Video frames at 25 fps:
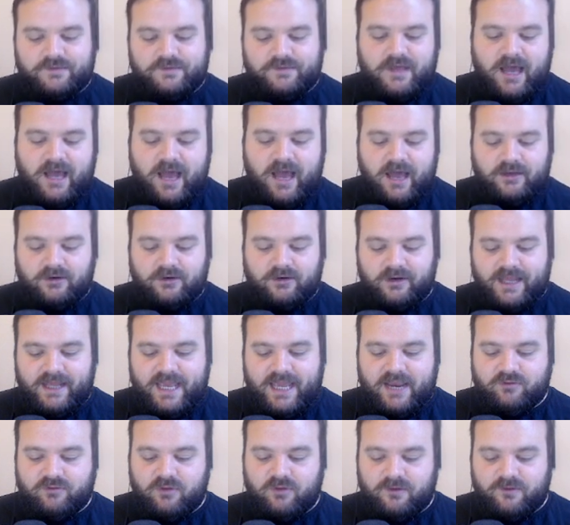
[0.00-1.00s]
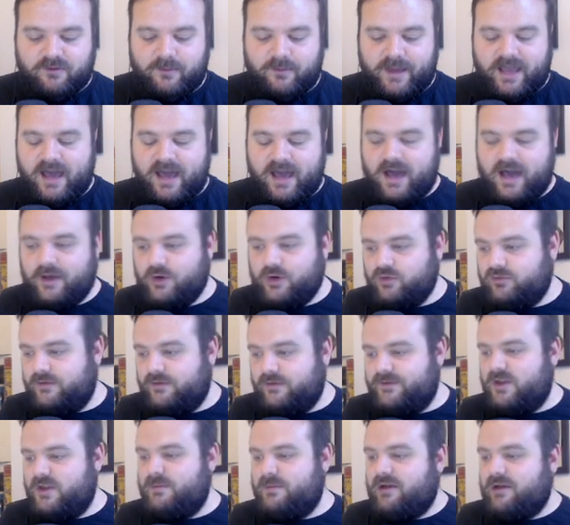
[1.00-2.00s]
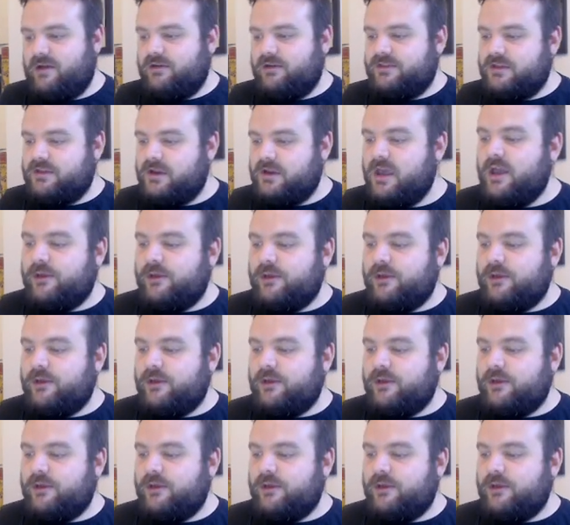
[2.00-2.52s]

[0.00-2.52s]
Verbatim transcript: the Hartnell era for my Hartnell review marathon,